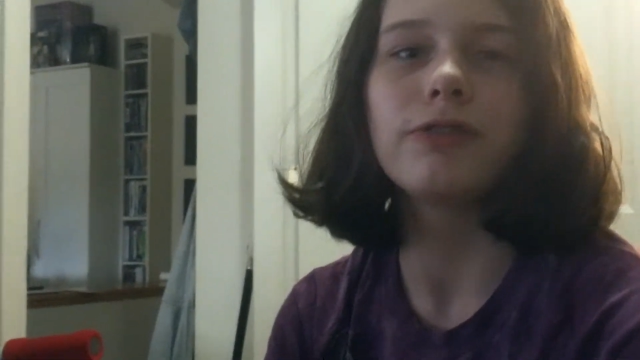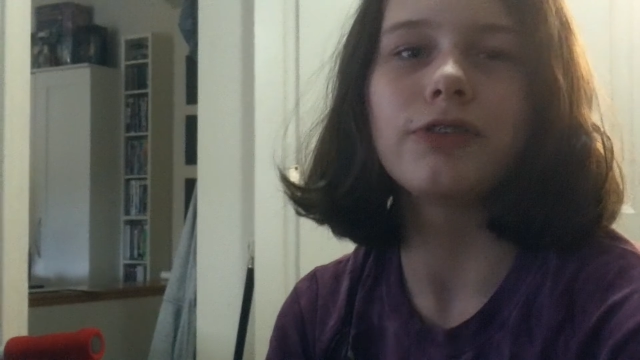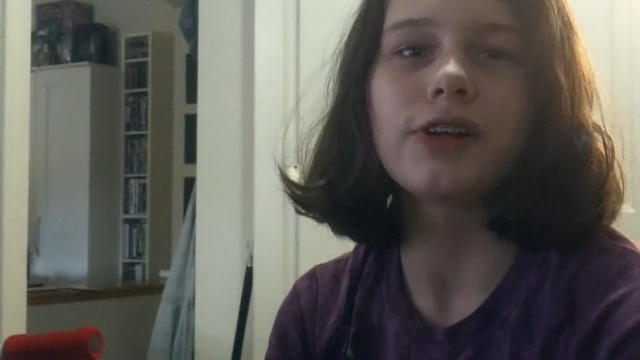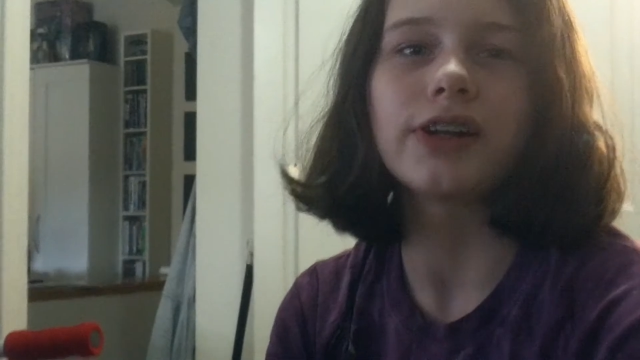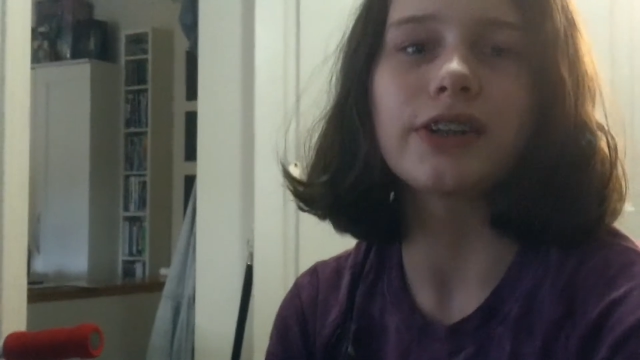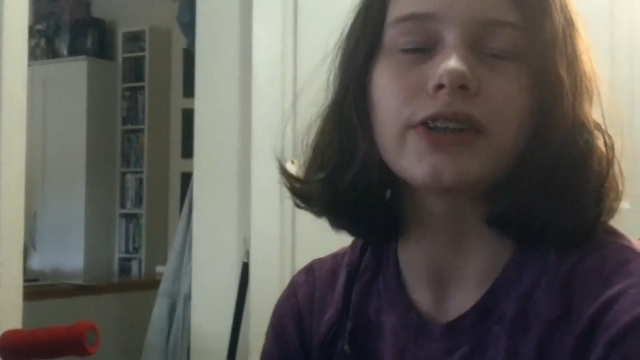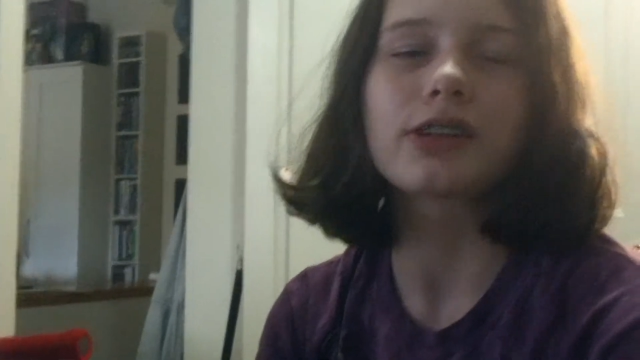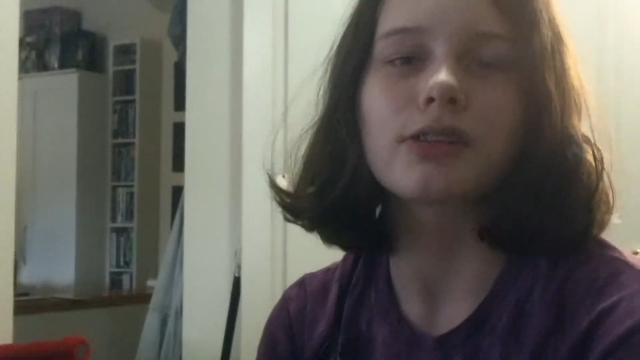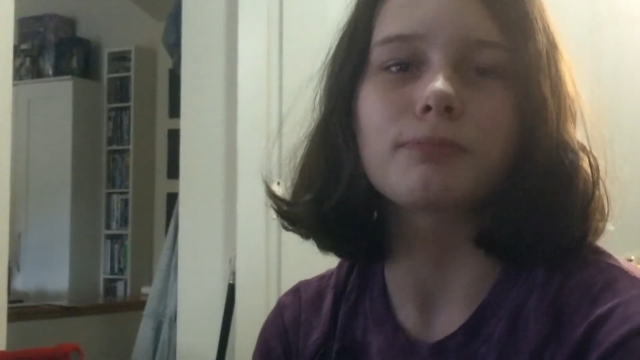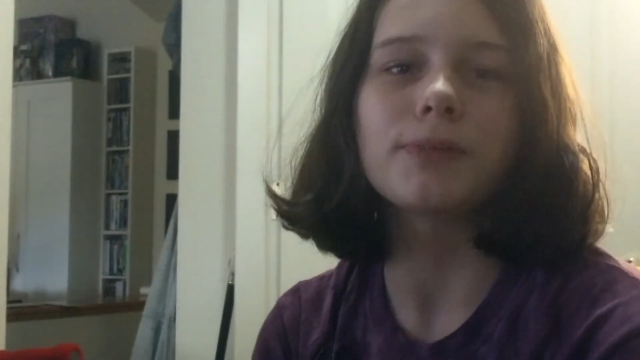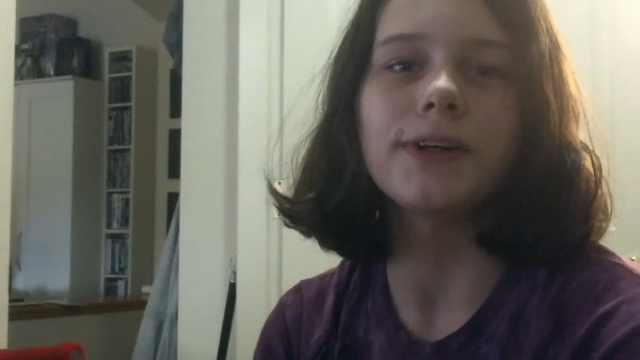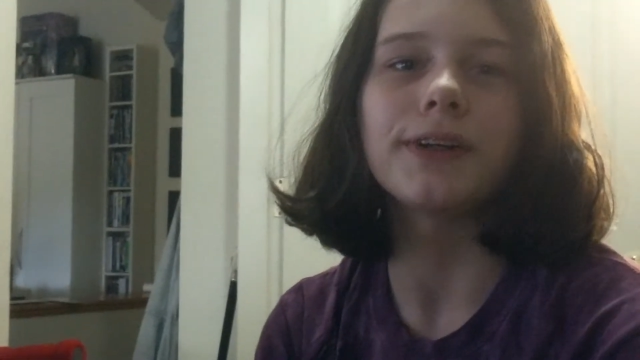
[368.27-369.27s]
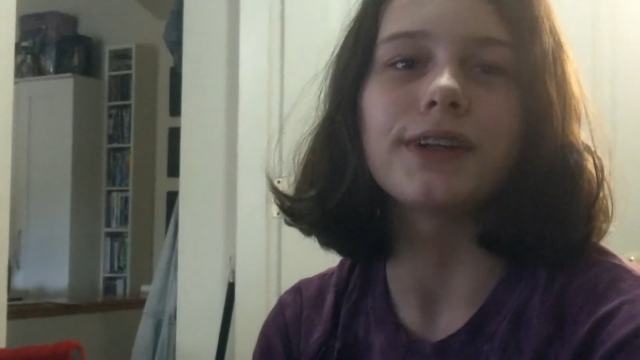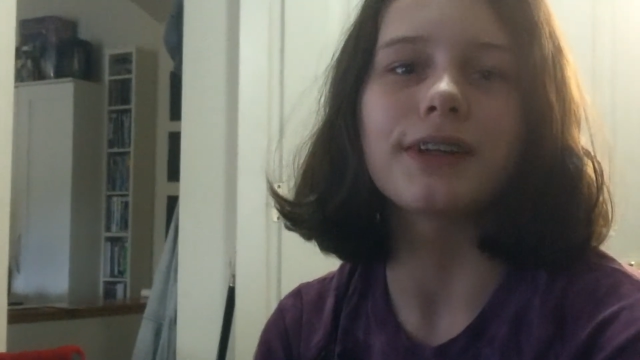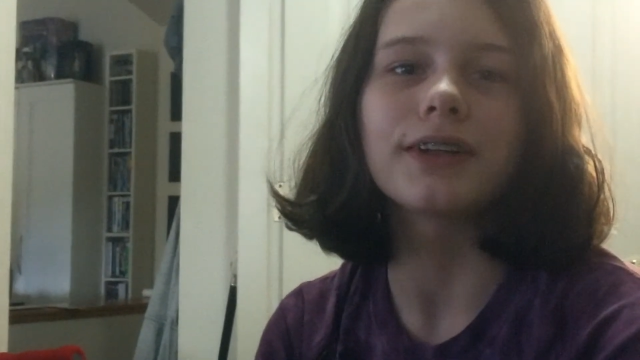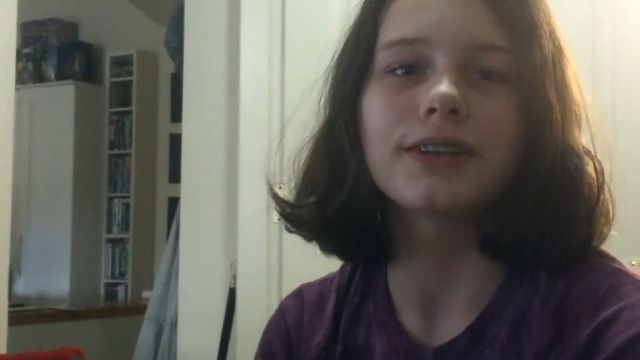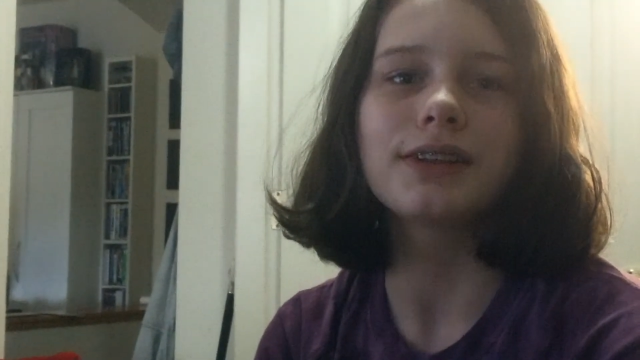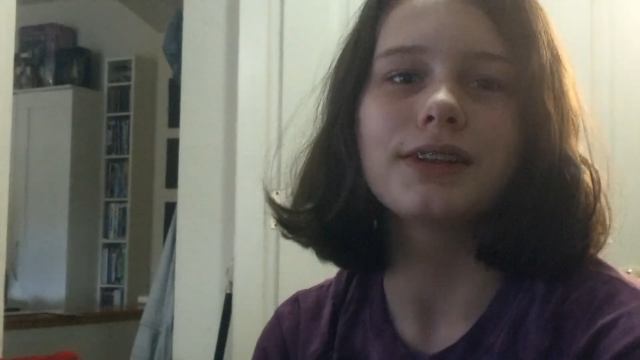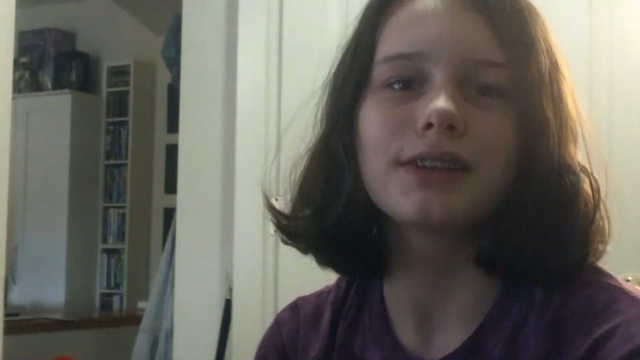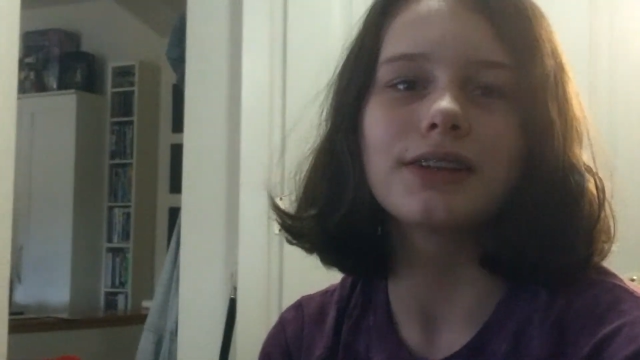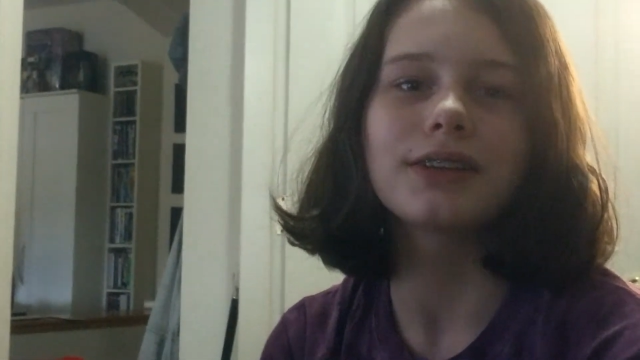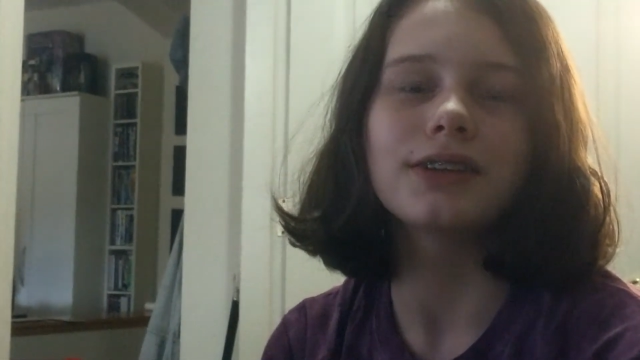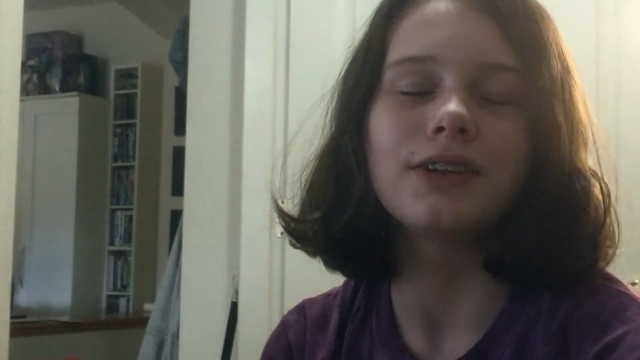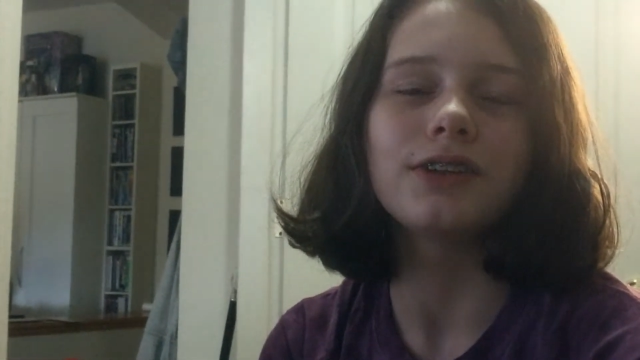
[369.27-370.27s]
flyers and products,
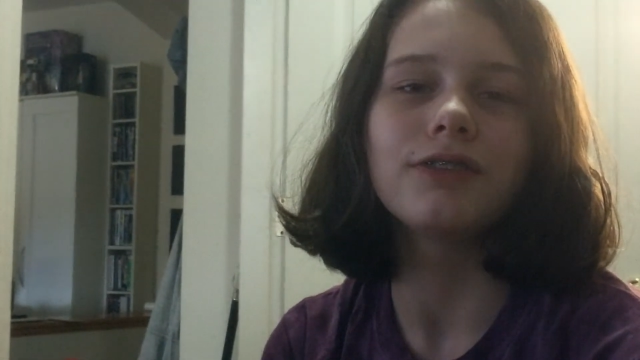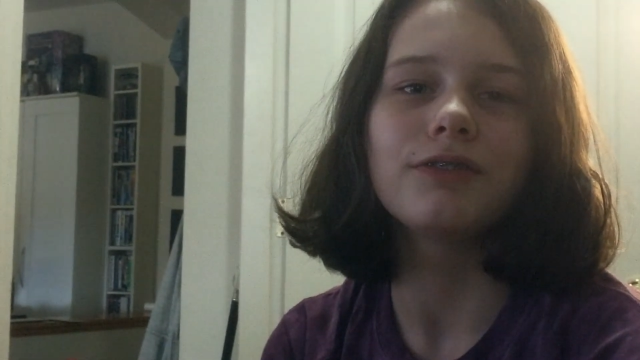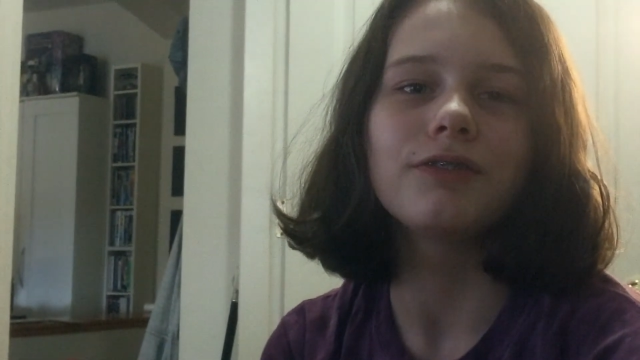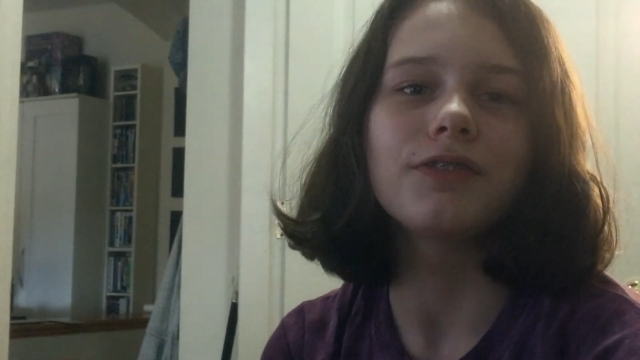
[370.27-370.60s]
all